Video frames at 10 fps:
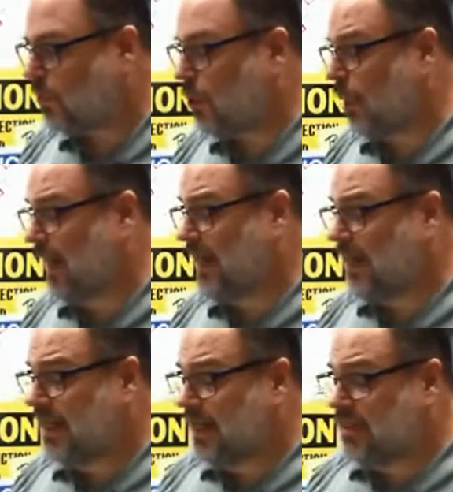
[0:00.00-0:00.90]
All right.
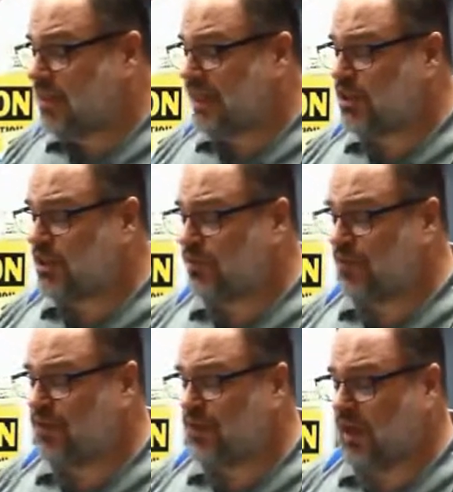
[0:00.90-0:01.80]
Section
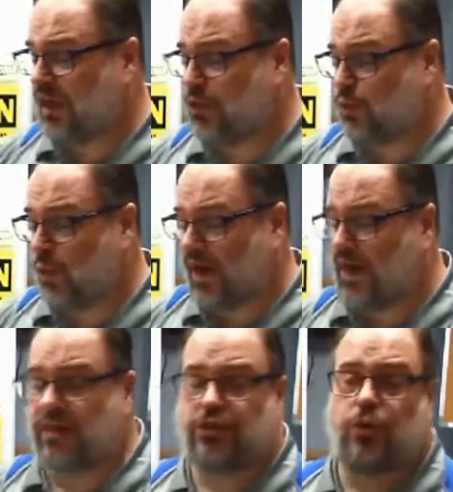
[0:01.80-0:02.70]
15 is
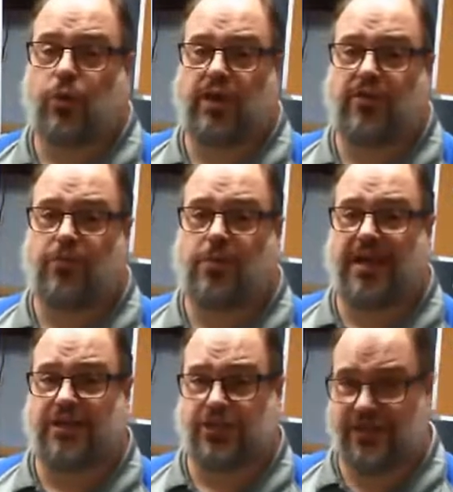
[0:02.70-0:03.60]
regulatory
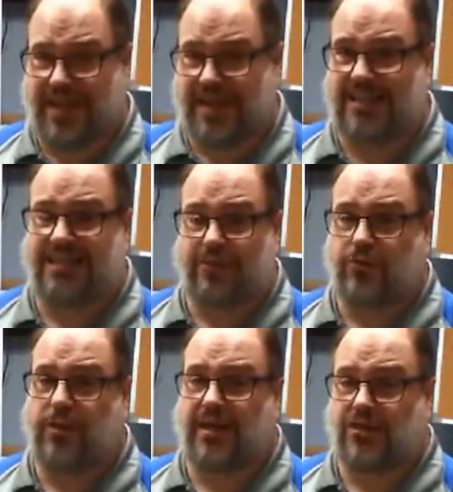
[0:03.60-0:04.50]
information. That is
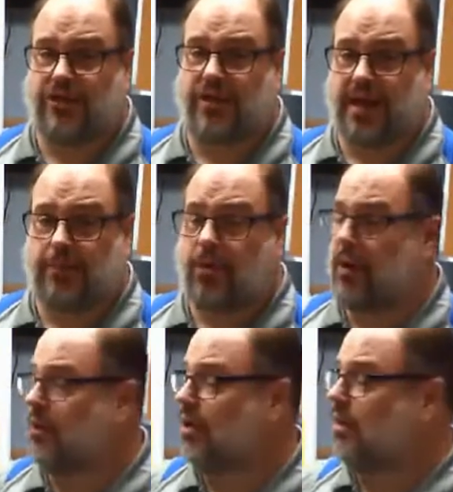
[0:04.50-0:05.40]
information that I
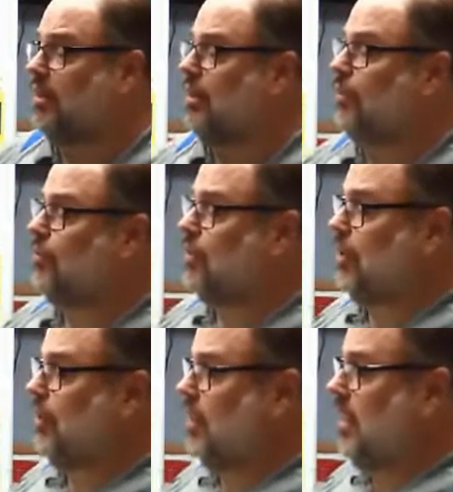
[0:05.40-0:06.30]
primarily use here
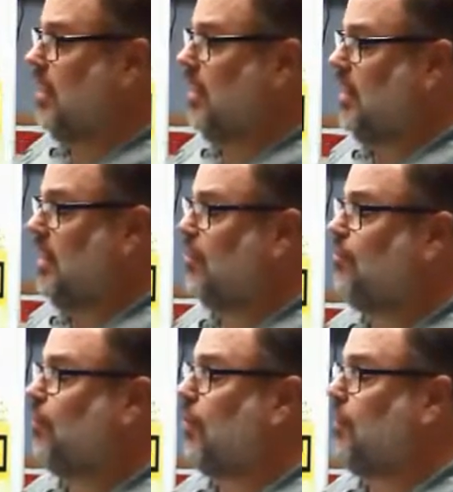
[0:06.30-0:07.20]
in Atlanta, again,
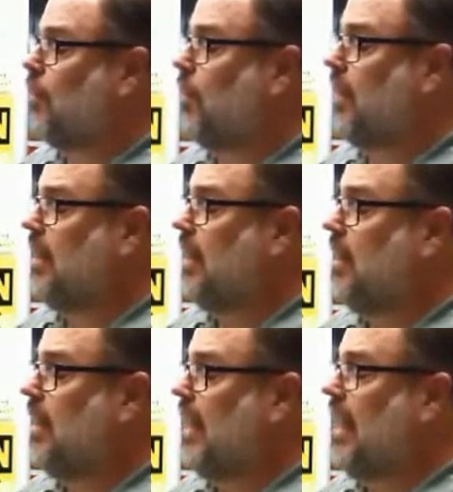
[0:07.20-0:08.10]
for reporting.
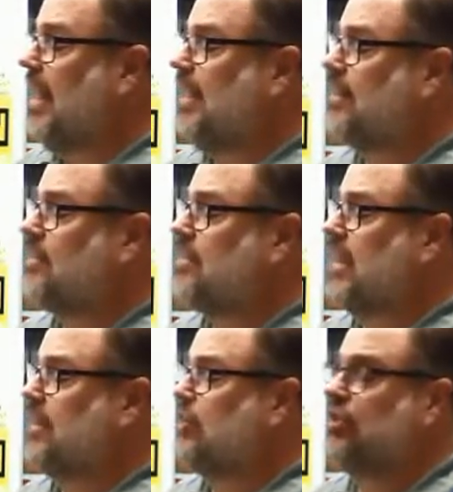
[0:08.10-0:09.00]
And
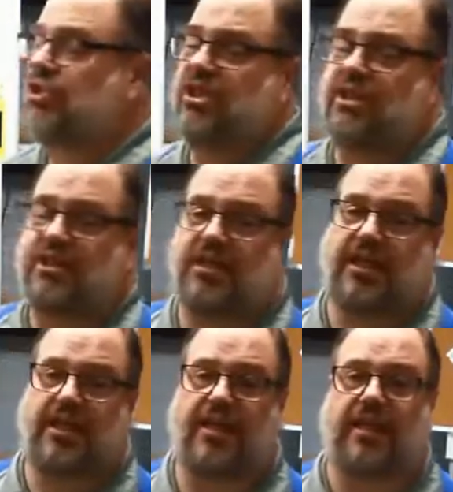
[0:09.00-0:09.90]
Section
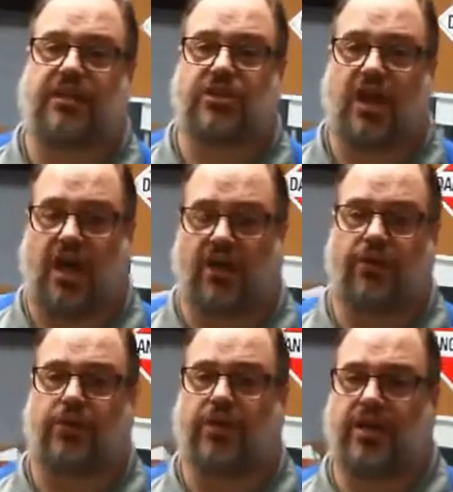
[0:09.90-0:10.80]
16 is
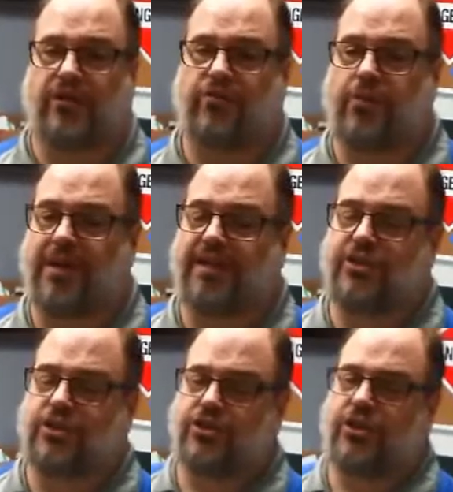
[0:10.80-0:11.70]
other
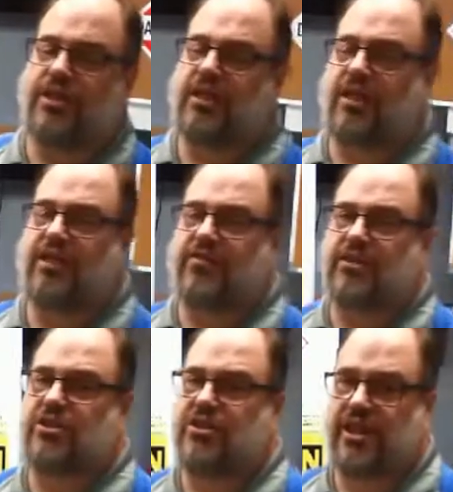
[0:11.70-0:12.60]
information. So they did give
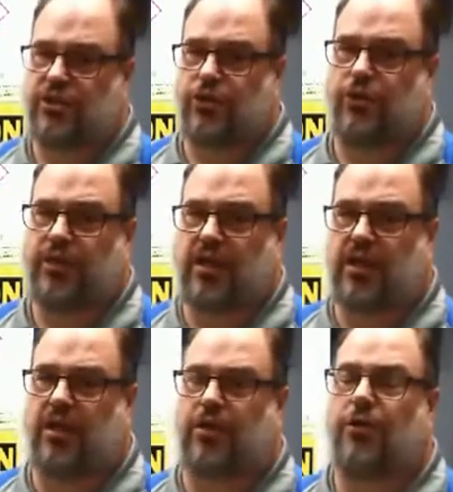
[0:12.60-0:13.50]
us a section on the
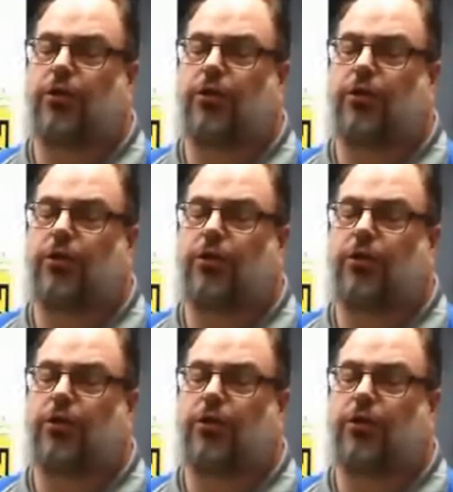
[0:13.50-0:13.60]
end